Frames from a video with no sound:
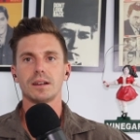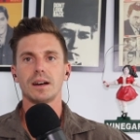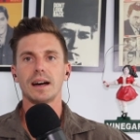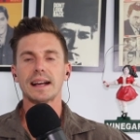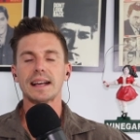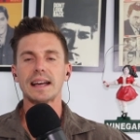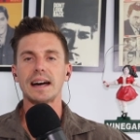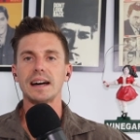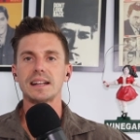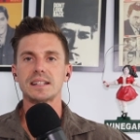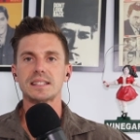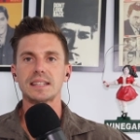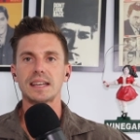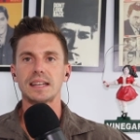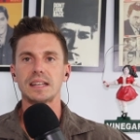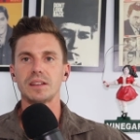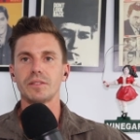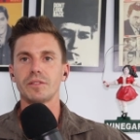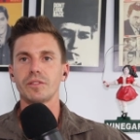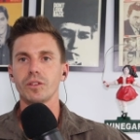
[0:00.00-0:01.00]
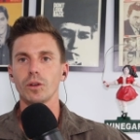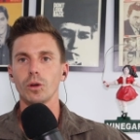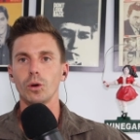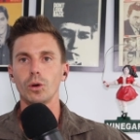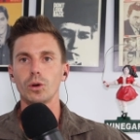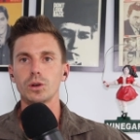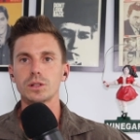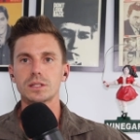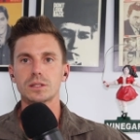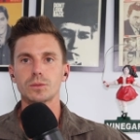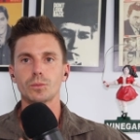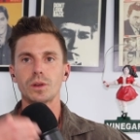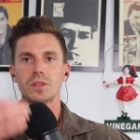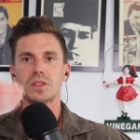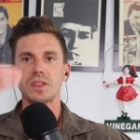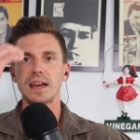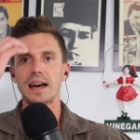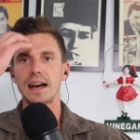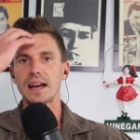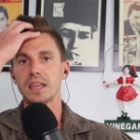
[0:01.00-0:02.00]
I can't see any flaws
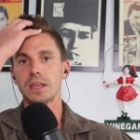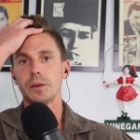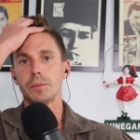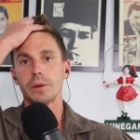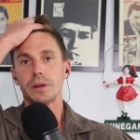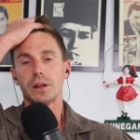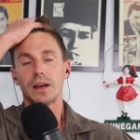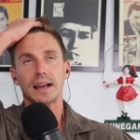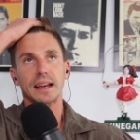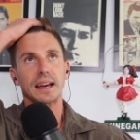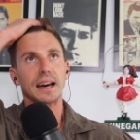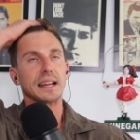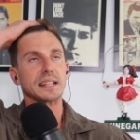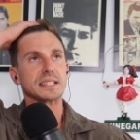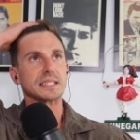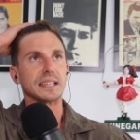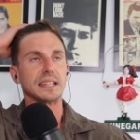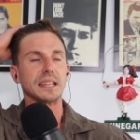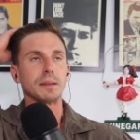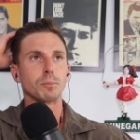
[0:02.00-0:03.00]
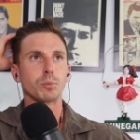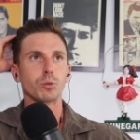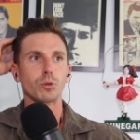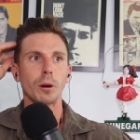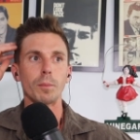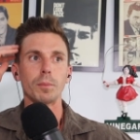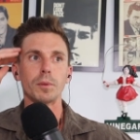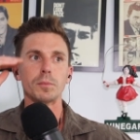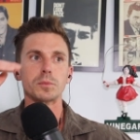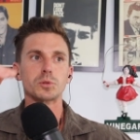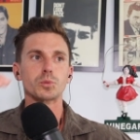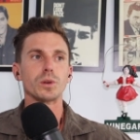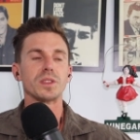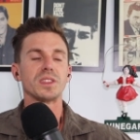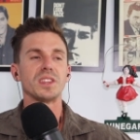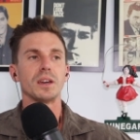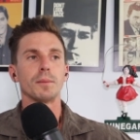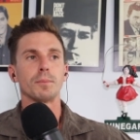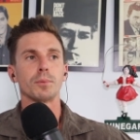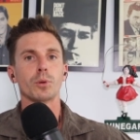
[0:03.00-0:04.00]
with the argument. I can't see any problems
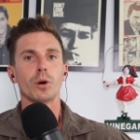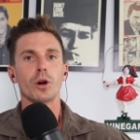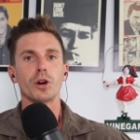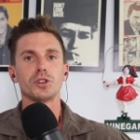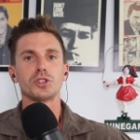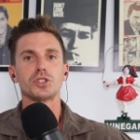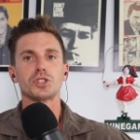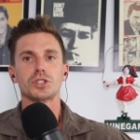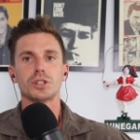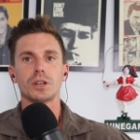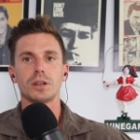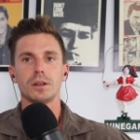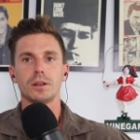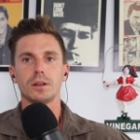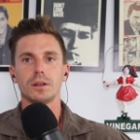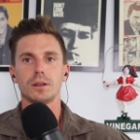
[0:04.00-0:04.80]
with the approach.